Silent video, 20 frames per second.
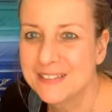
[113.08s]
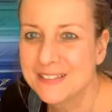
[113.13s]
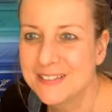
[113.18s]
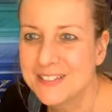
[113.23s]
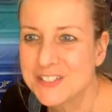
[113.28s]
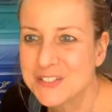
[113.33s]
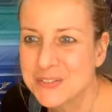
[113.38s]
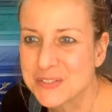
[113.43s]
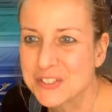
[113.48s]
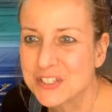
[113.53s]

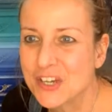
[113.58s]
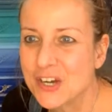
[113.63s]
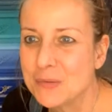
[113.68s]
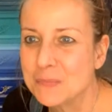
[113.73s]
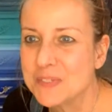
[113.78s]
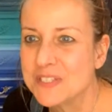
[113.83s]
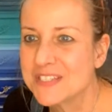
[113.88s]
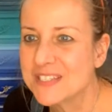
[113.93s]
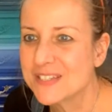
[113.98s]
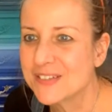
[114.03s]
into the
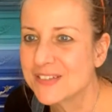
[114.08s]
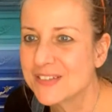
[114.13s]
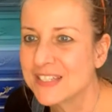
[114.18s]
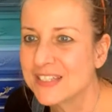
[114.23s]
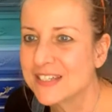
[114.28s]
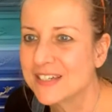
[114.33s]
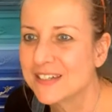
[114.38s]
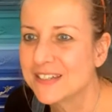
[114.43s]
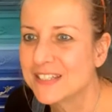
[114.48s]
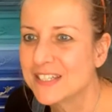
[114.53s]
comments so that
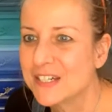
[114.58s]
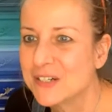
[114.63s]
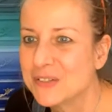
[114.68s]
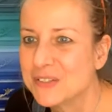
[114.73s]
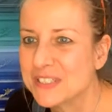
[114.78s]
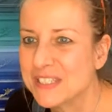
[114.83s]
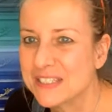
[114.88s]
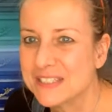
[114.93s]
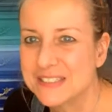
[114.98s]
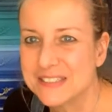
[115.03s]
I know
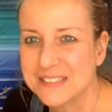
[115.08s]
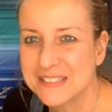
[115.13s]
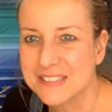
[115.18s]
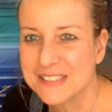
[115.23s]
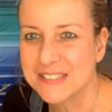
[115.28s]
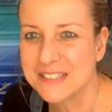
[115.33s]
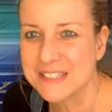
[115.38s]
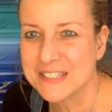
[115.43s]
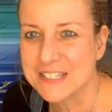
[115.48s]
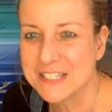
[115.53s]

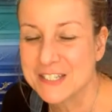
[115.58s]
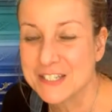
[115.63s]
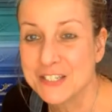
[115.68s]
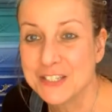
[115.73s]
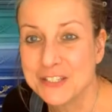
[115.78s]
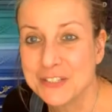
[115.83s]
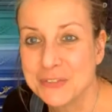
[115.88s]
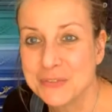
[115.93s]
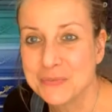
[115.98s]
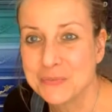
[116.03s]
that
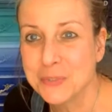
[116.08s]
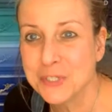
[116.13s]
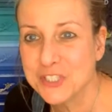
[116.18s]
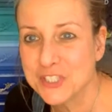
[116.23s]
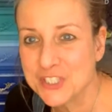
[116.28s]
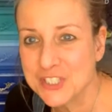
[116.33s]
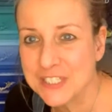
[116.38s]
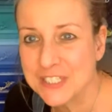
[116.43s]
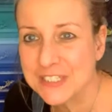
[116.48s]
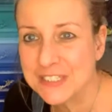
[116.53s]
you've
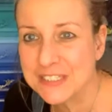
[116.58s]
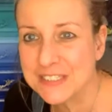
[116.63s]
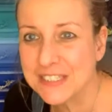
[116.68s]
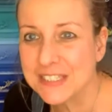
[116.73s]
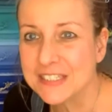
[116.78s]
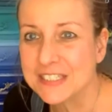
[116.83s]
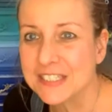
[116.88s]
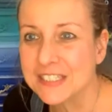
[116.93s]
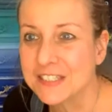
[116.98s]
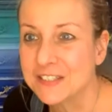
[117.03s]
watched it
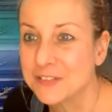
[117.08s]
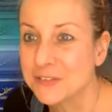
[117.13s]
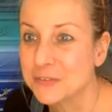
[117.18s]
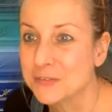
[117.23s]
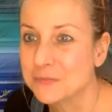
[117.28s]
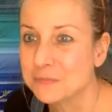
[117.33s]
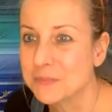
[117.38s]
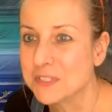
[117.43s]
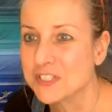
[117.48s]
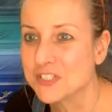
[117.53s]
and that
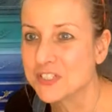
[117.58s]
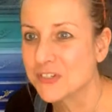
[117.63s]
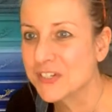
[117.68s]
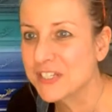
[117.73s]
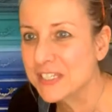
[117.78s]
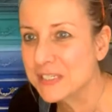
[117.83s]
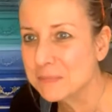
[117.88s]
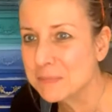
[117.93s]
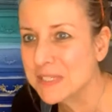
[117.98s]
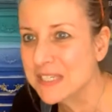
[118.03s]
you've been
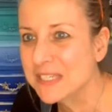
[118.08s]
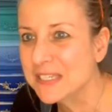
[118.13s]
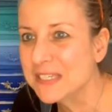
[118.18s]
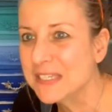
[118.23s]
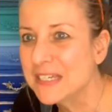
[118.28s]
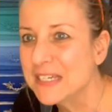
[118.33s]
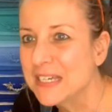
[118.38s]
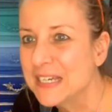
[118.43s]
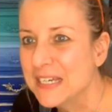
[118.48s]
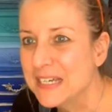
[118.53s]
joining
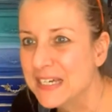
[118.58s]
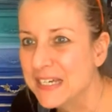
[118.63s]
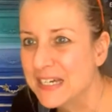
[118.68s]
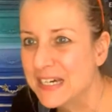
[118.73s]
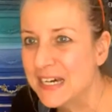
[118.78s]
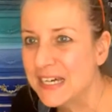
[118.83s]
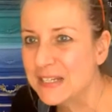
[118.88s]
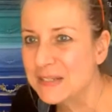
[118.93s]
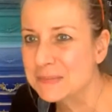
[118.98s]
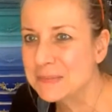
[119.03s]
me.
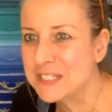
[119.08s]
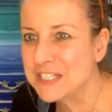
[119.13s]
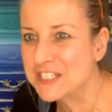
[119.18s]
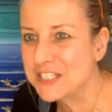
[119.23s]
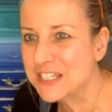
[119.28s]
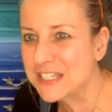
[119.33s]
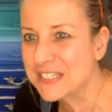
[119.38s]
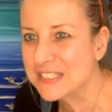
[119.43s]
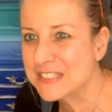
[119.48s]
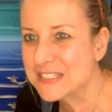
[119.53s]
Hello, mein
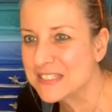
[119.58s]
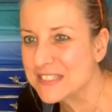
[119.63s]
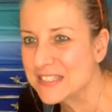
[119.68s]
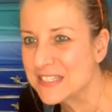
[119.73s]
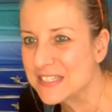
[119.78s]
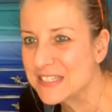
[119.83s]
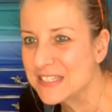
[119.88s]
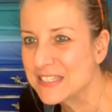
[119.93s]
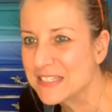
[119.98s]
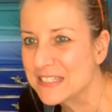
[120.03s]
Schatz.
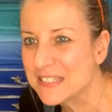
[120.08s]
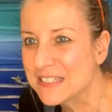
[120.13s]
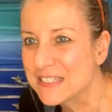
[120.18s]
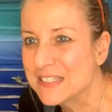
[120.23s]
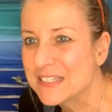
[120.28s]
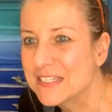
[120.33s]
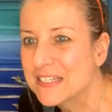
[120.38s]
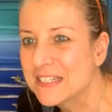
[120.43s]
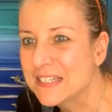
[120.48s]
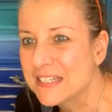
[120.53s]

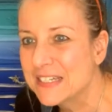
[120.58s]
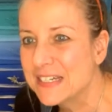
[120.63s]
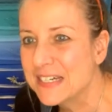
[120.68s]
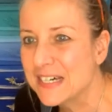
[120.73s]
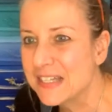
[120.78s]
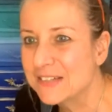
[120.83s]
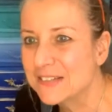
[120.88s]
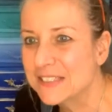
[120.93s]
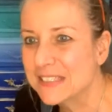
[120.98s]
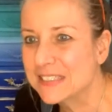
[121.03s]

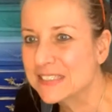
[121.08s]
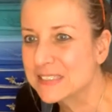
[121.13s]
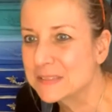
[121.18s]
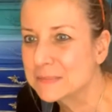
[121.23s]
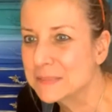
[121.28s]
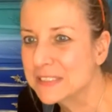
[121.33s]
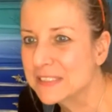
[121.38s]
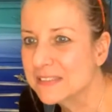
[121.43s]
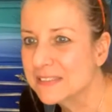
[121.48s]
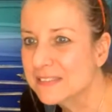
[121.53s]
Hello, Dixie
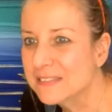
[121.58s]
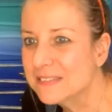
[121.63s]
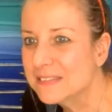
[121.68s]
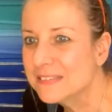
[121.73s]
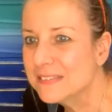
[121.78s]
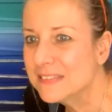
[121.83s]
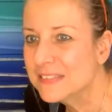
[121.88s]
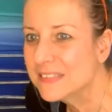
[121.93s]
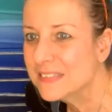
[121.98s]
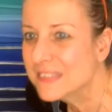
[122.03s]
Belle.
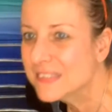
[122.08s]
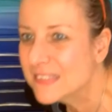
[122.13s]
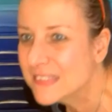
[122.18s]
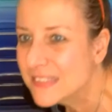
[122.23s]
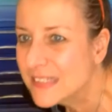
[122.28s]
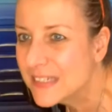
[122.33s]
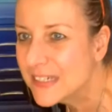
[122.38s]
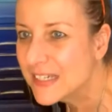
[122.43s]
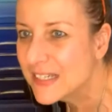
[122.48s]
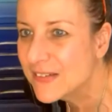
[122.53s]

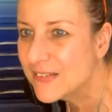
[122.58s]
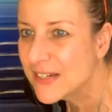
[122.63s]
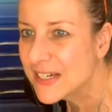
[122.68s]
Hello,